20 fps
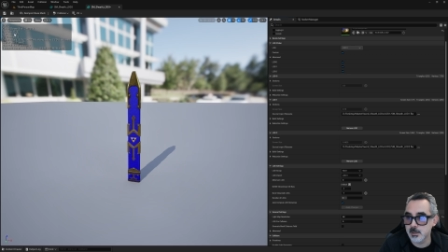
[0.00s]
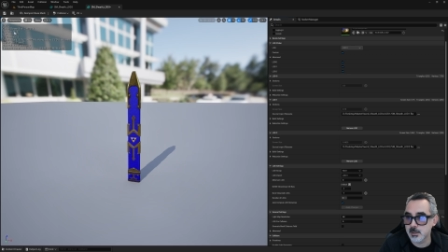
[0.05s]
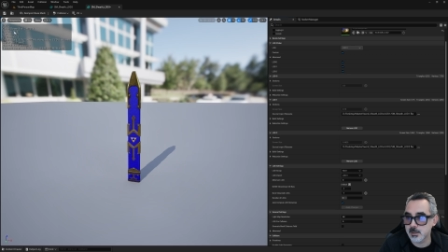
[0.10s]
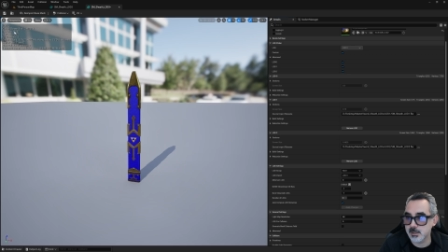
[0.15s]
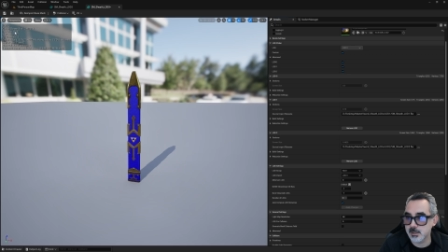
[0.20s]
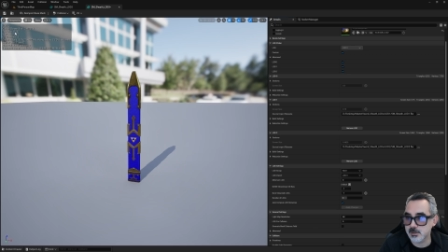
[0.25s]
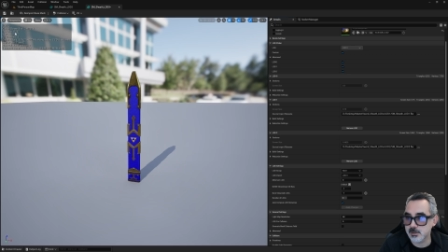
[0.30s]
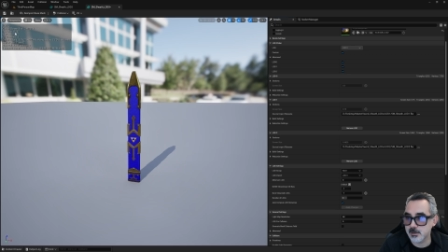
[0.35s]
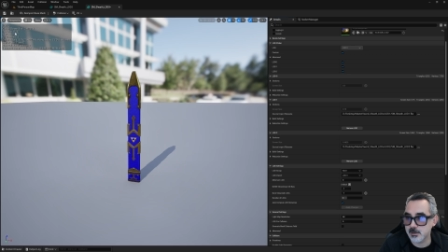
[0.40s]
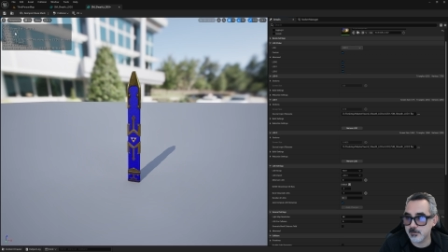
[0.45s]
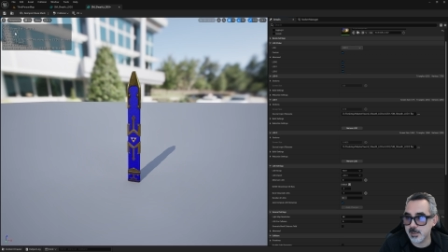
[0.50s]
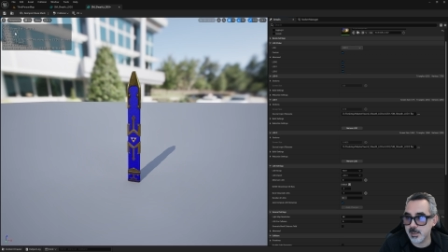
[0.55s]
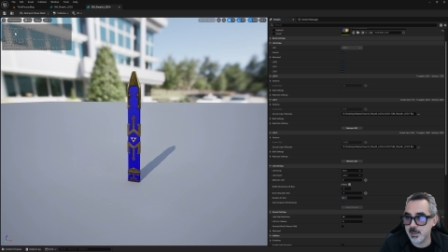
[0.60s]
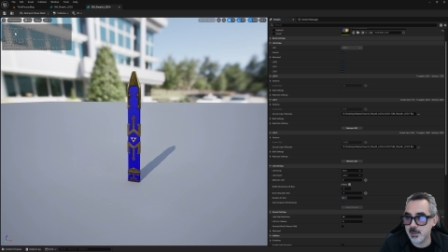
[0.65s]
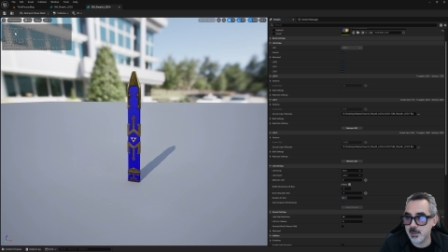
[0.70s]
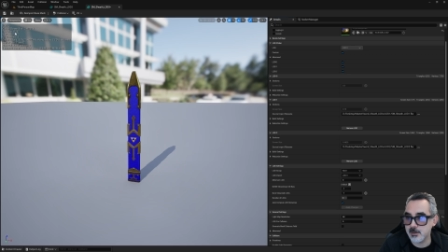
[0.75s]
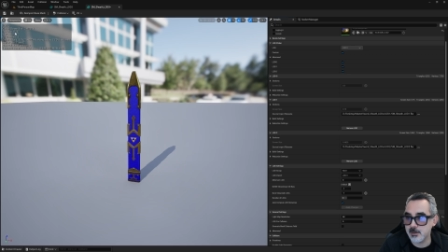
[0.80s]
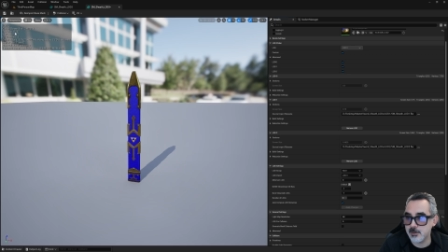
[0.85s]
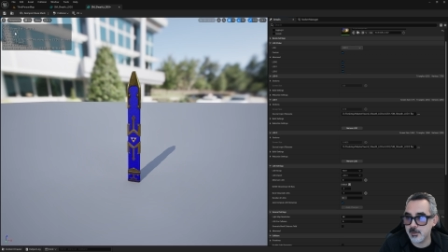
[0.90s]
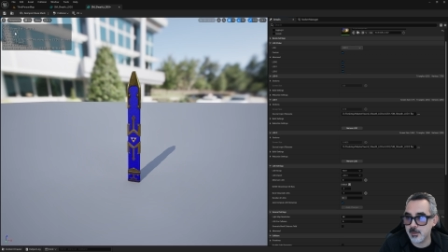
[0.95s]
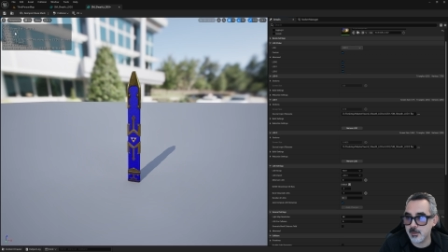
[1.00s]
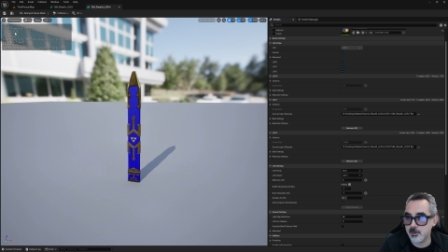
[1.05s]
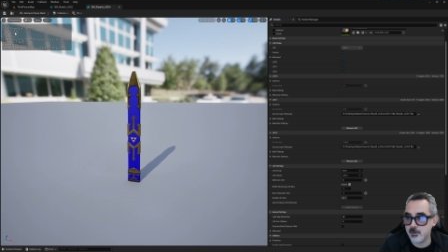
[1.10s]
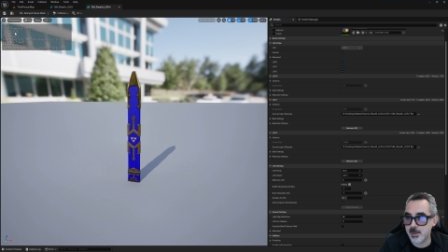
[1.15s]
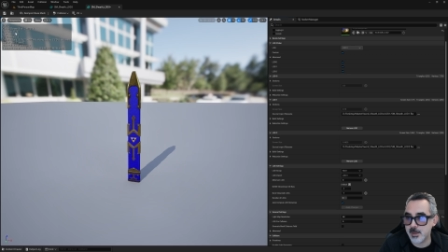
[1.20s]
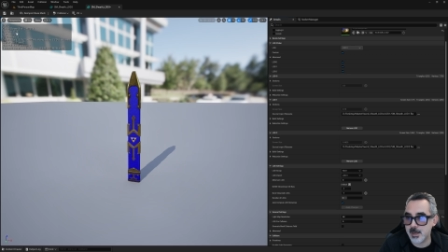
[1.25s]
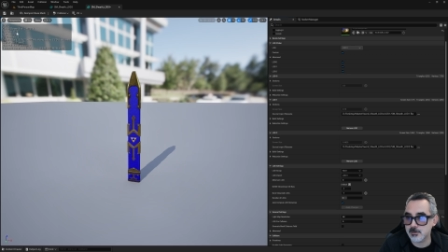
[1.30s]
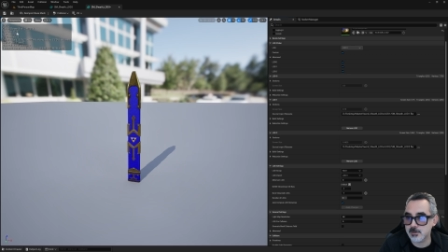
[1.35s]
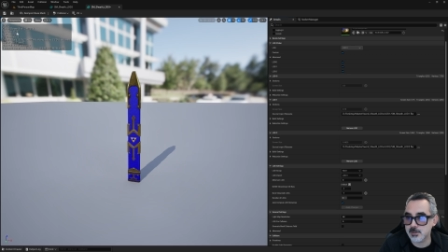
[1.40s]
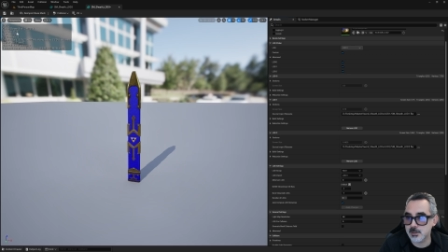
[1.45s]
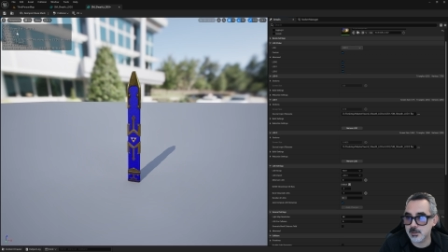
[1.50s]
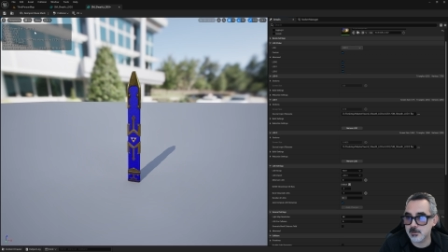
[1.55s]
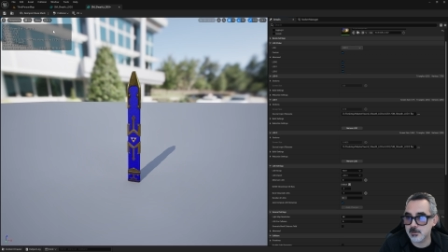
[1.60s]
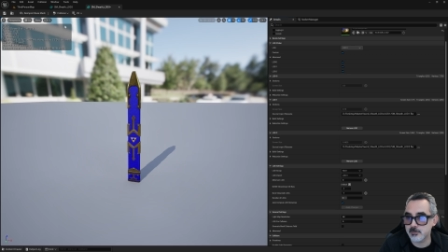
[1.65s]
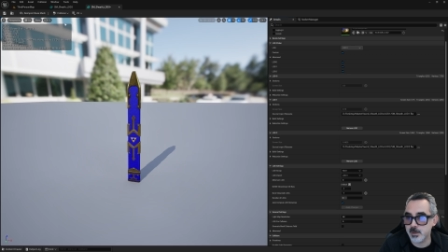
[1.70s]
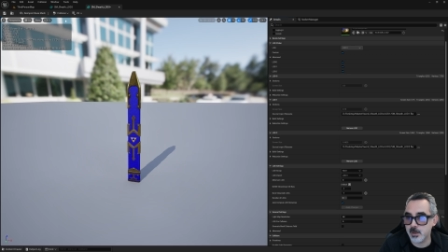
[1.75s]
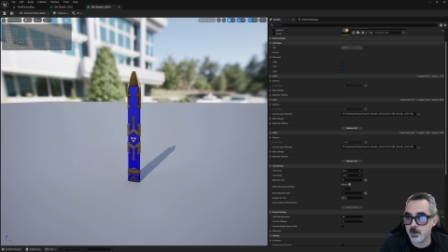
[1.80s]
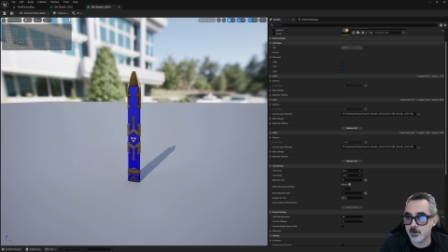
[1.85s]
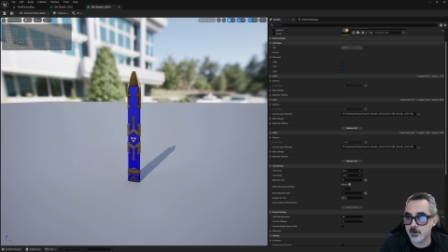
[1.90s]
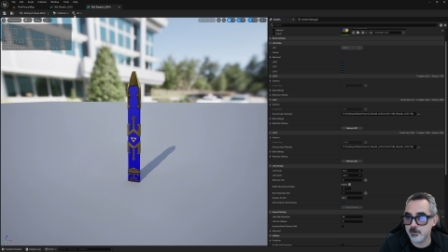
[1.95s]
That's going to be
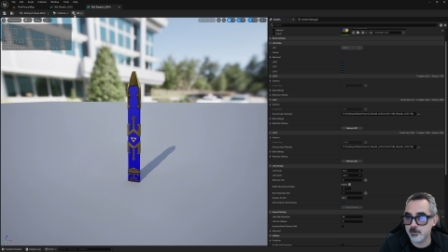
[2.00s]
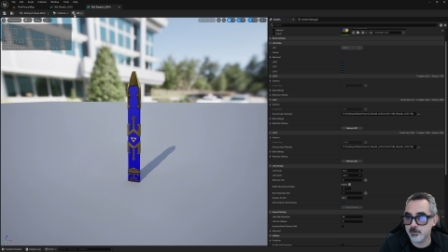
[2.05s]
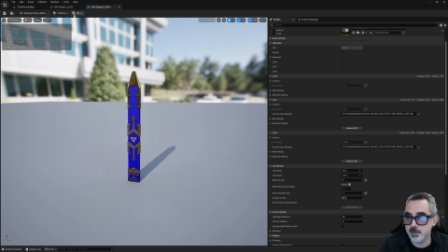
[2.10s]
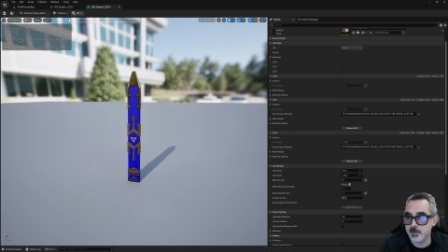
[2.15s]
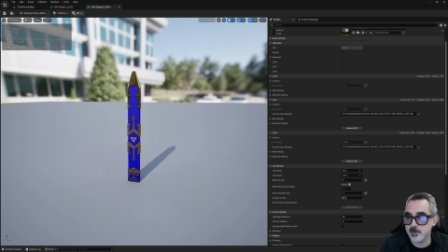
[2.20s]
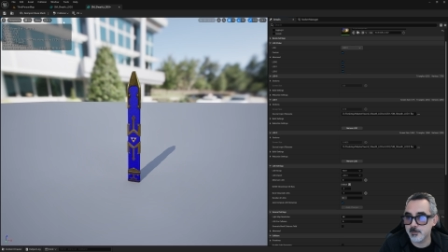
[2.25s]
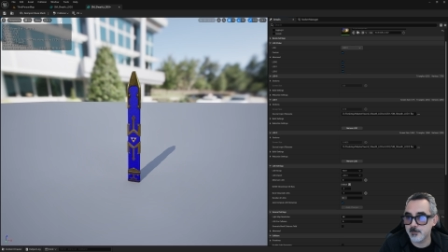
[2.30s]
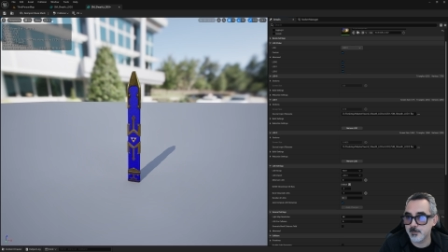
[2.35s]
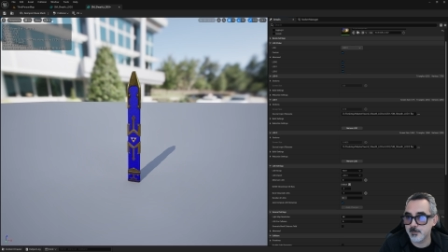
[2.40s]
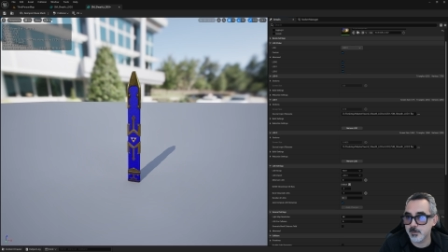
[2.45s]
8,300.